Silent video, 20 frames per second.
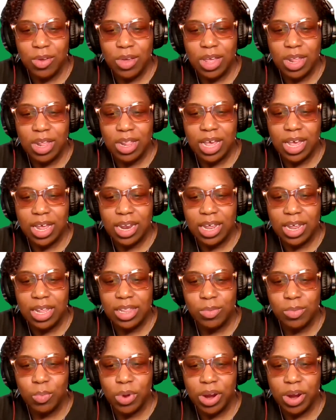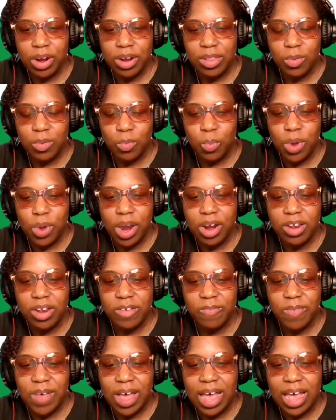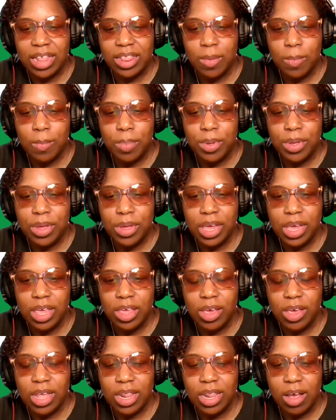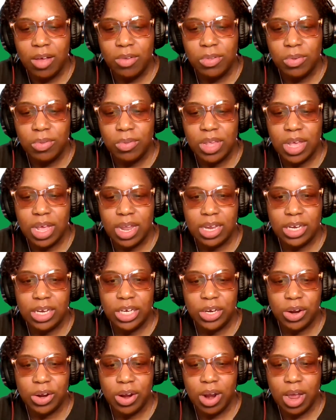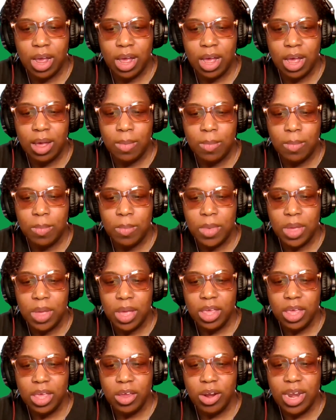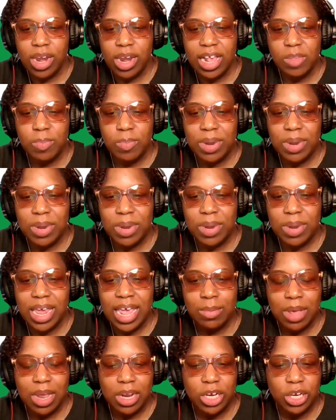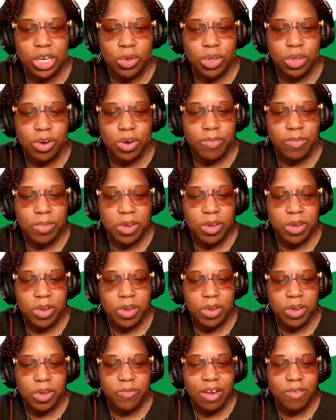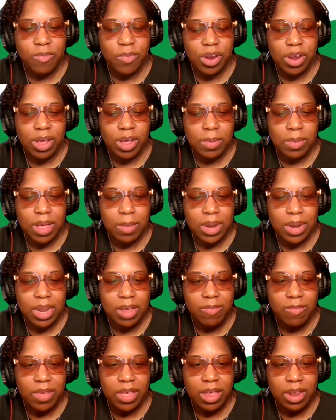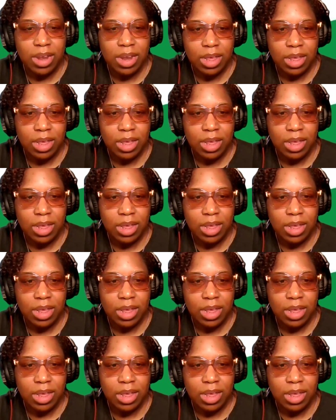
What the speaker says: you can tell us where to find the book, and you can also tell us your next plans. I'm gonna show your flyer for your upcoming event.